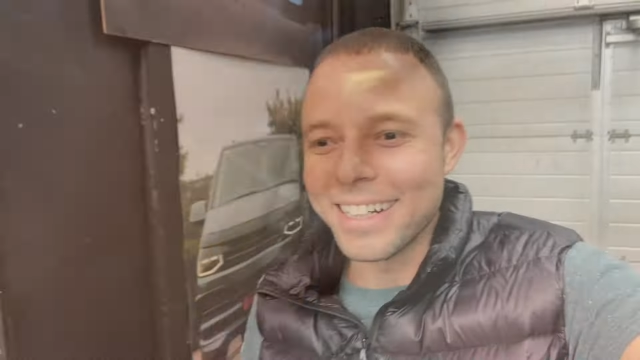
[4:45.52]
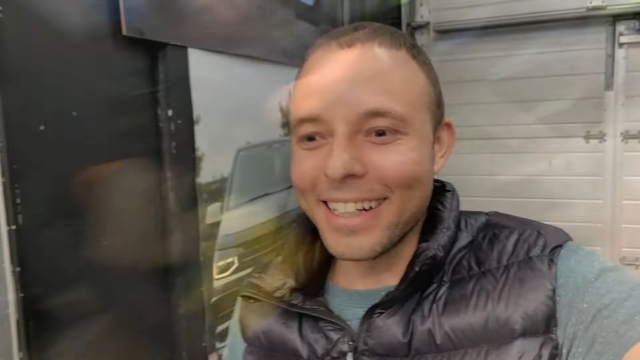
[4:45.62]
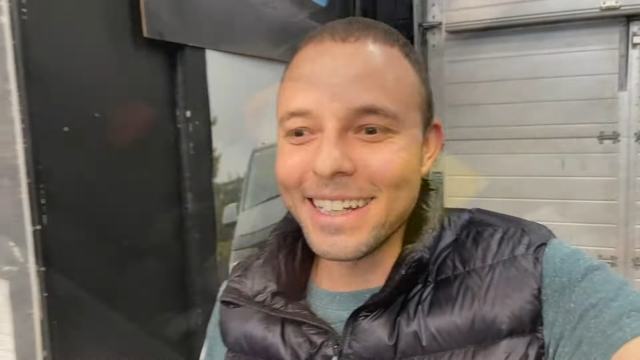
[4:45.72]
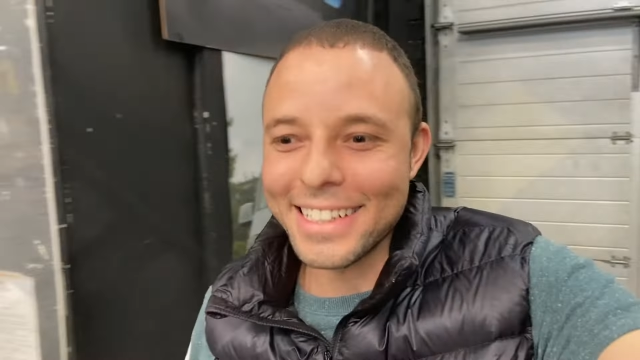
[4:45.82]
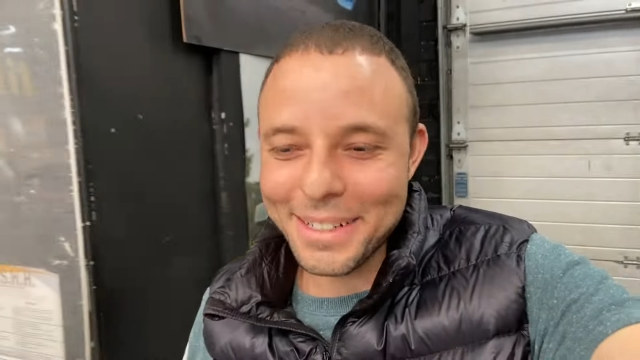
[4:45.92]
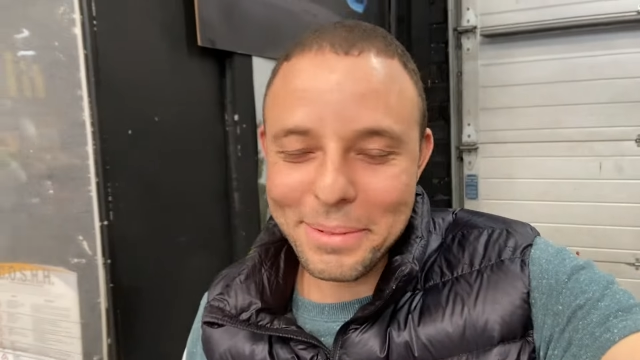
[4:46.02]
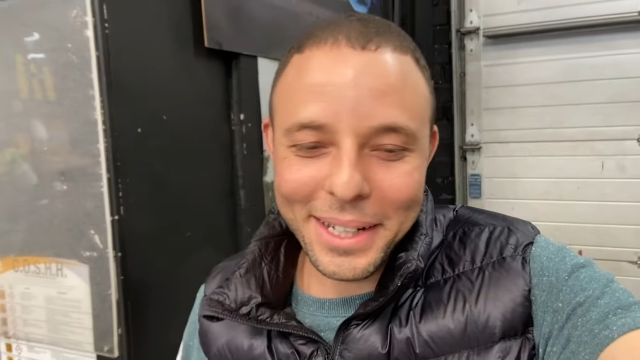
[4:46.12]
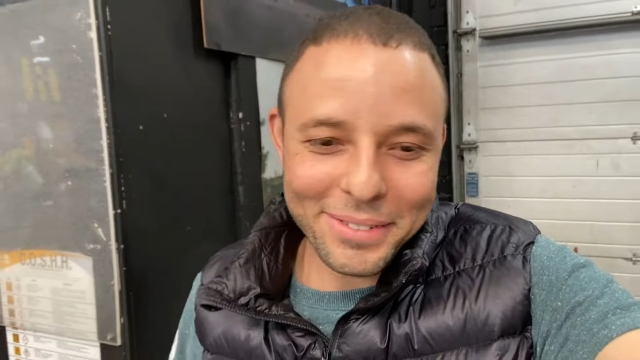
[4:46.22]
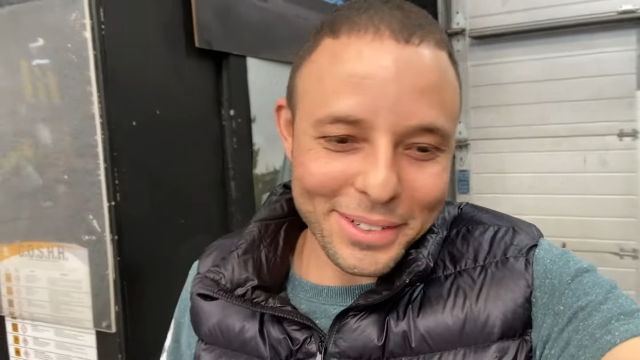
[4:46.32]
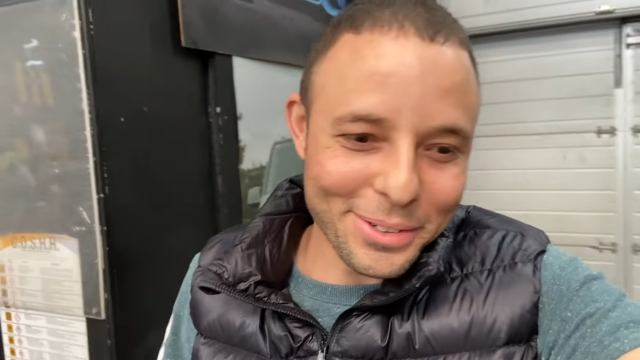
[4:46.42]
Right, I'm gonna
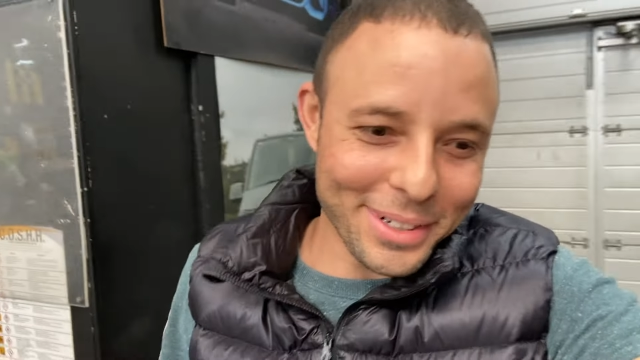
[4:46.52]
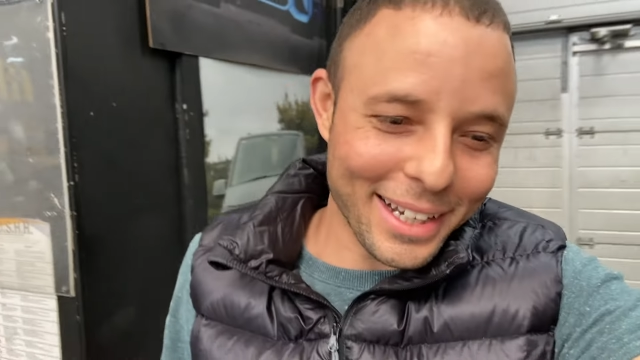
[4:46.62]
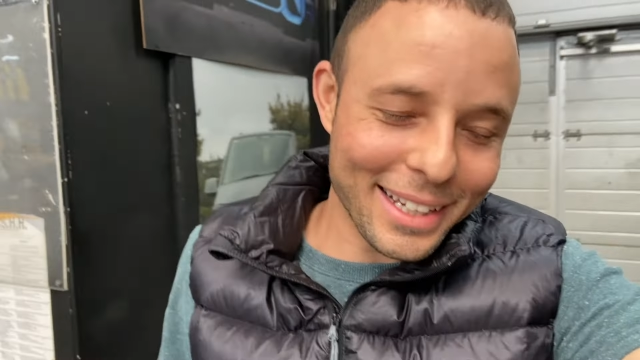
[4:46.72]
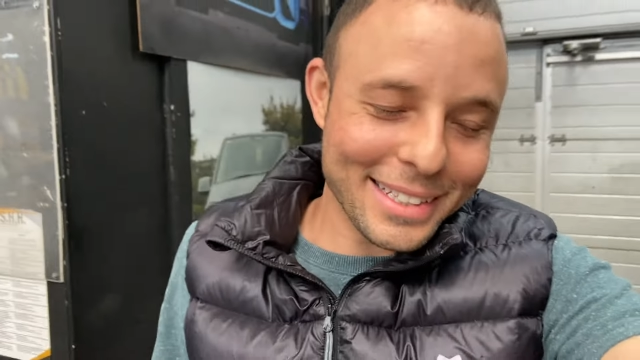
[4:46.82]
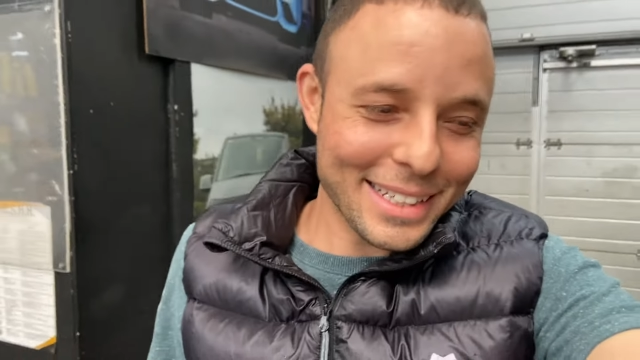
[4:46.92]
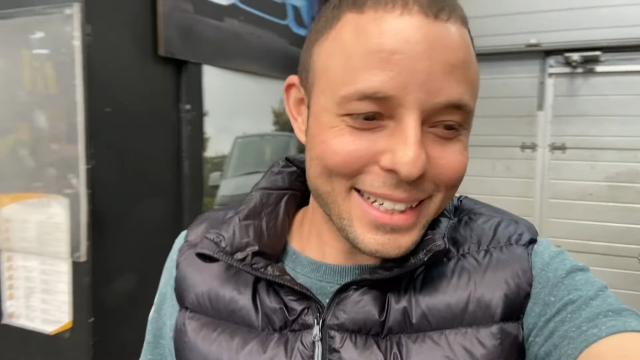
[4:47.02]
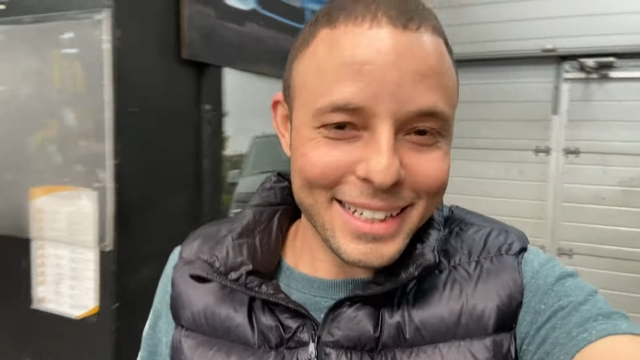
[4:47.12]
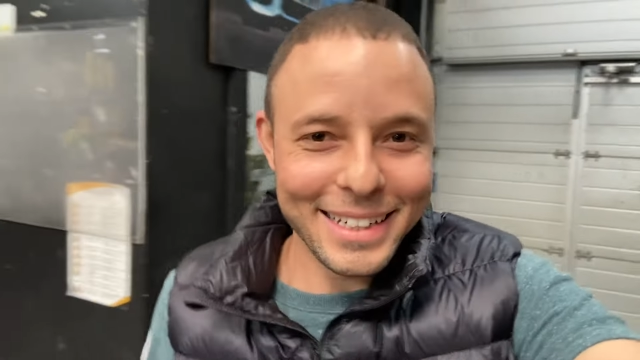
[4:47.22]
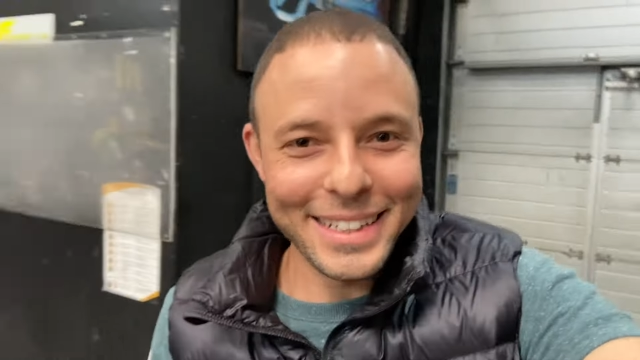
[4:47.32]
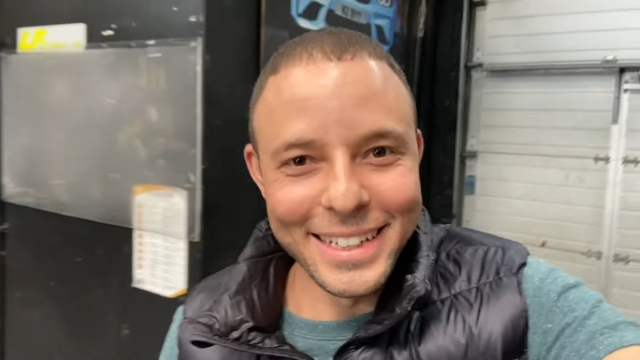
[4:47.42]
have a look, guys, eh?
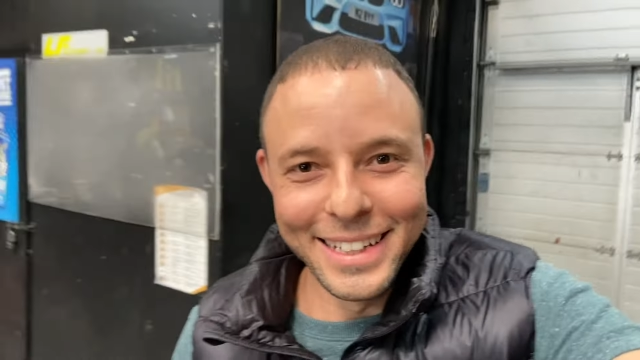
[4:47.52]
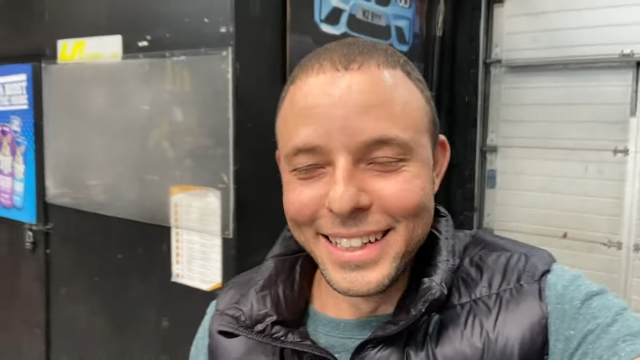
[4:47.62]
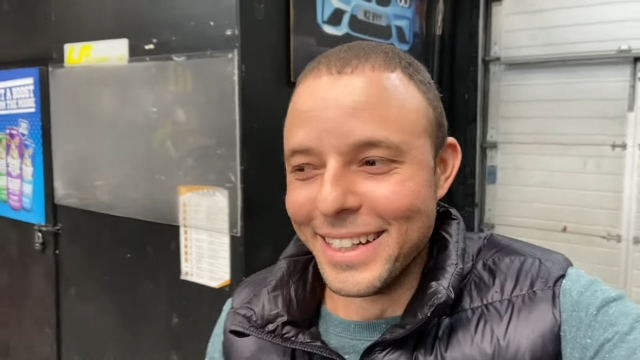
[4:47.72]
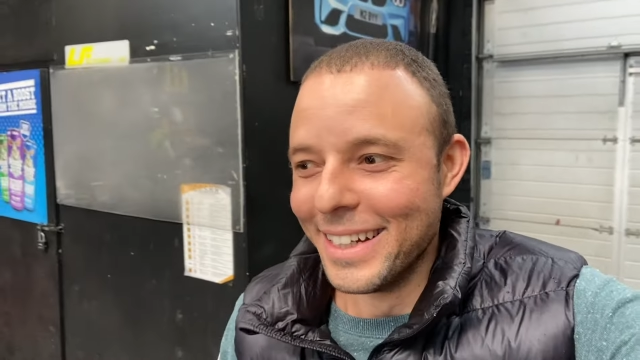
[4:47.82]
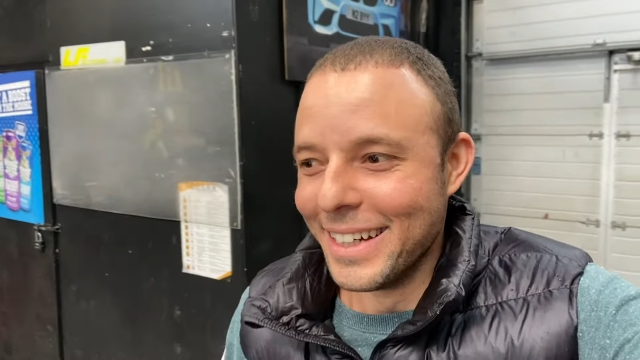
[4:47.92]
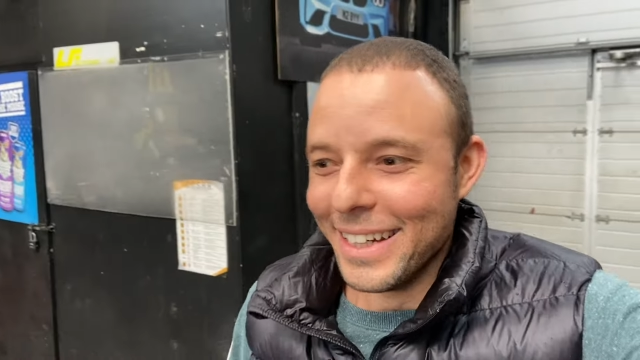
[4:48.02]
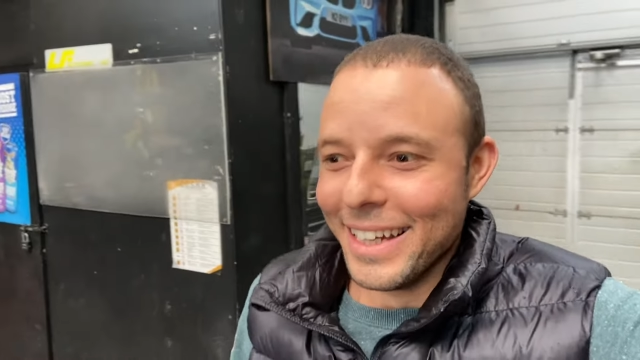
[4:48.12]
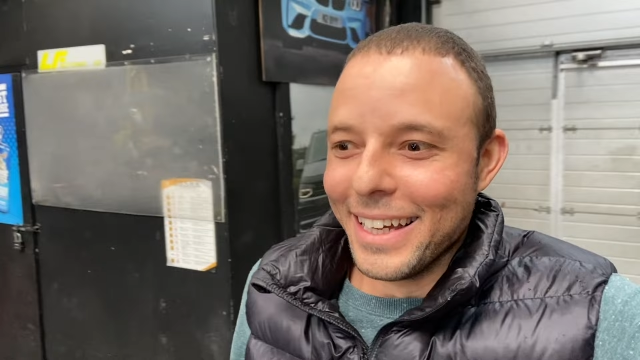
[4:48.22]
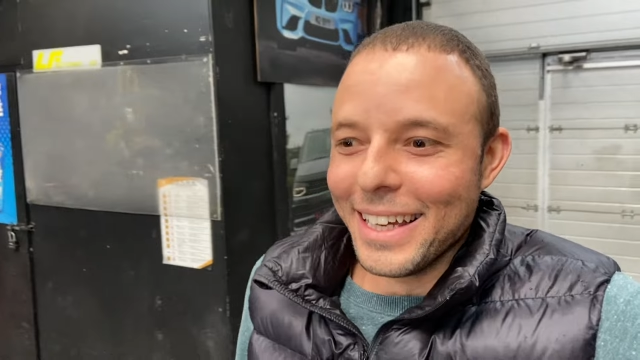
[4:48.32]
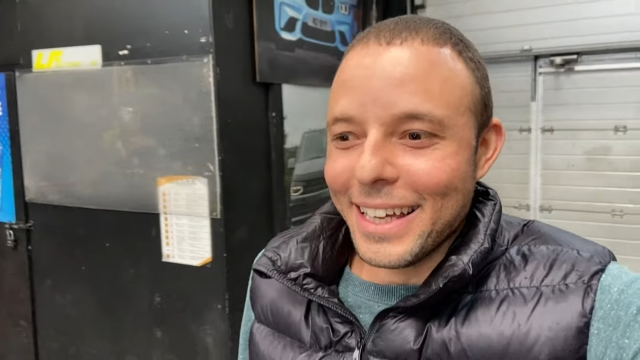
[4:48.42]

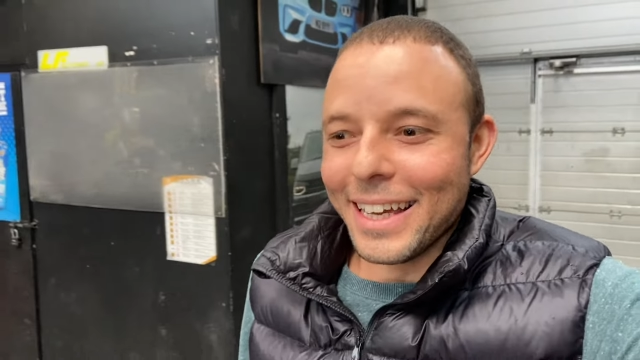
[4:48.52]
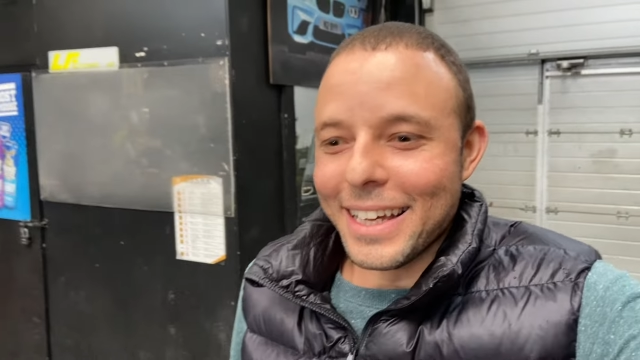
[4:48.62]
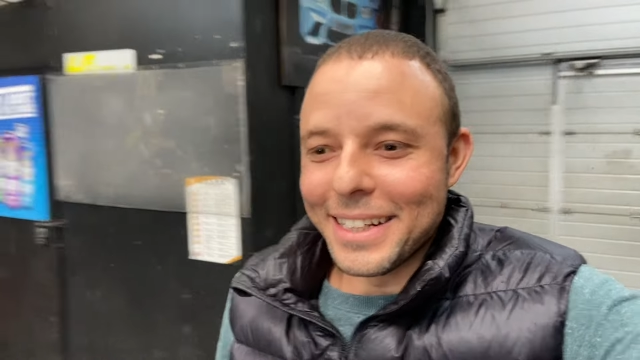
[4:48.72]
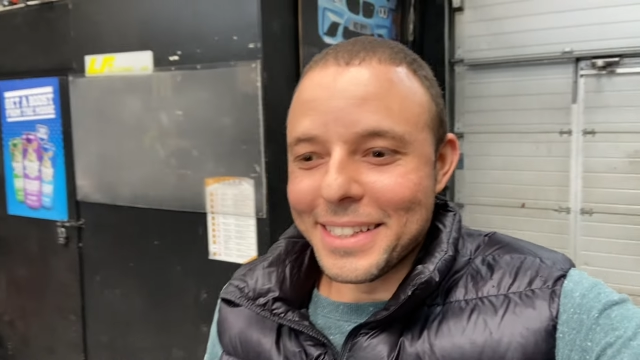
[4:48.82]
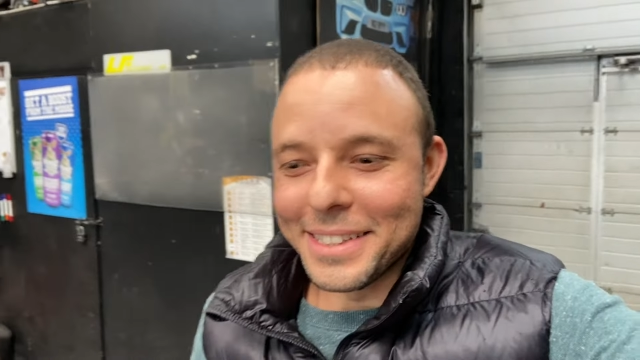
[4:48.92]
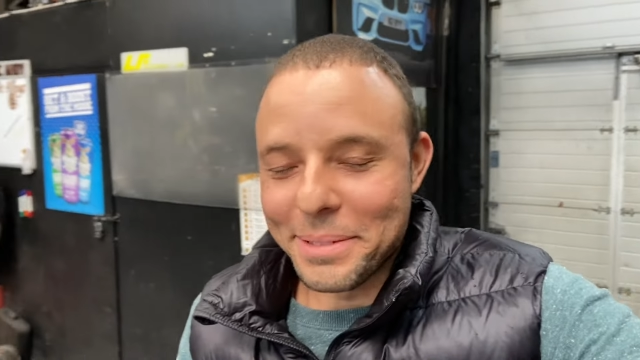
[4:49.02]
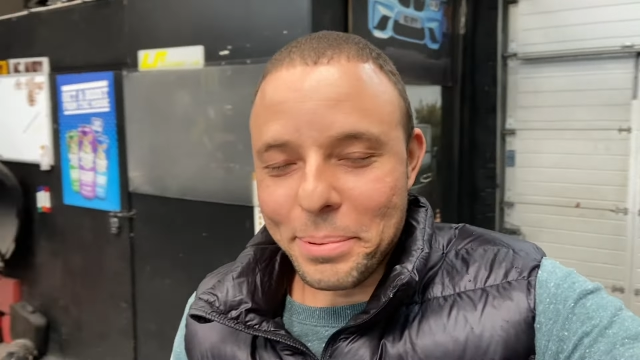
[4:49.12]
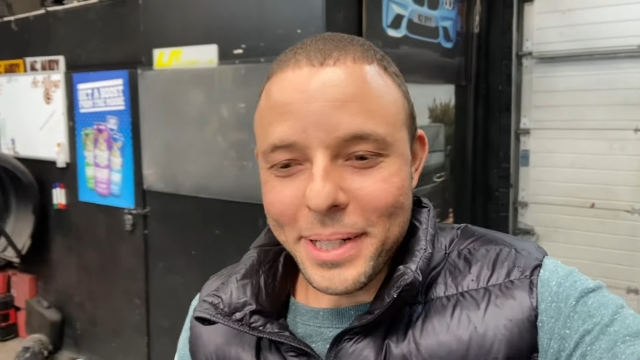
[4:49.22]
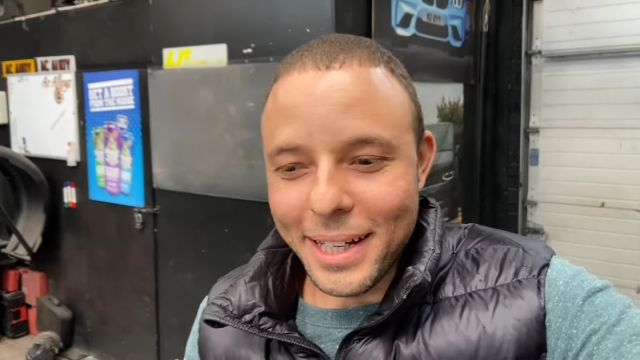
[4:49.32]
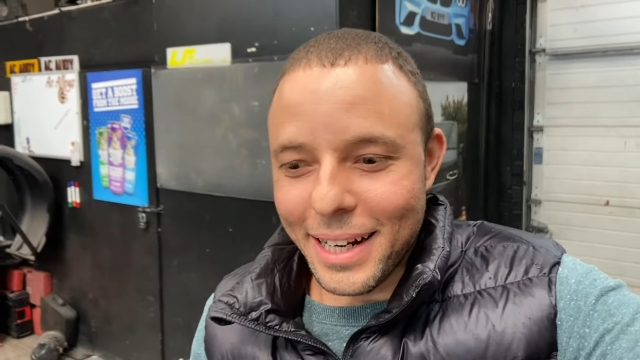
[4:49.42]
Andy's just
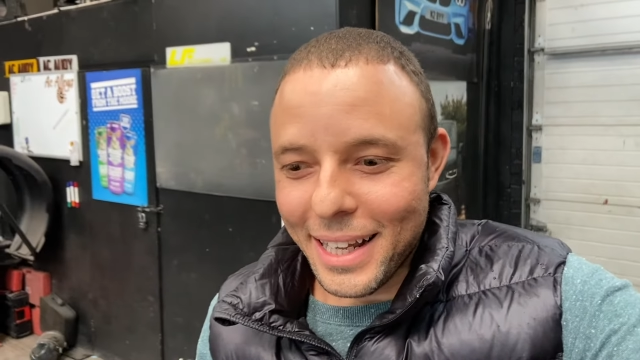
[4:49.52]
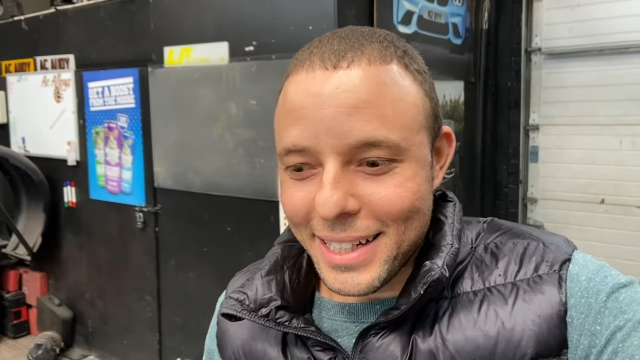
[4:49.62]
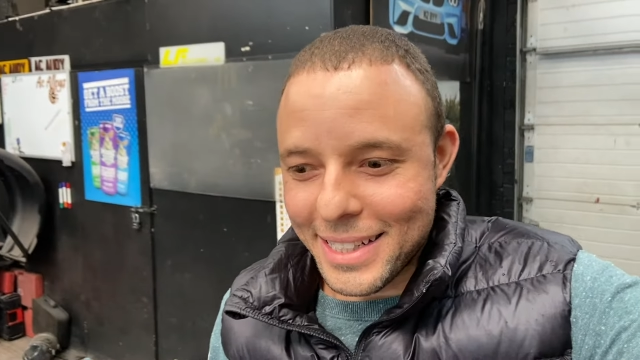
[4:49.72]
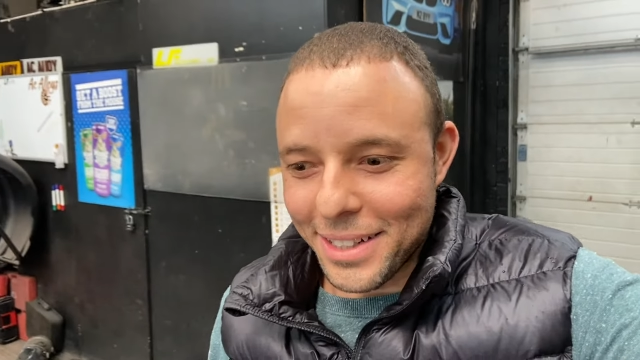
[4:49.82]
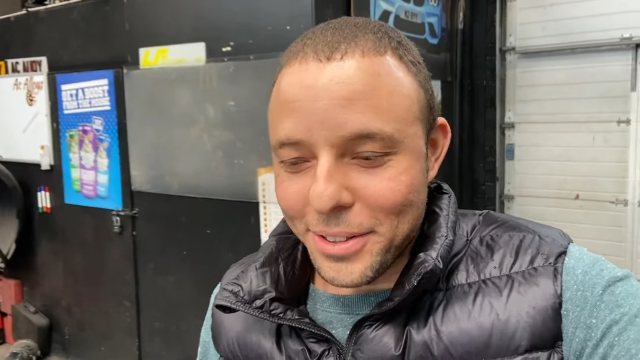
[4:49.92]
putting a light down,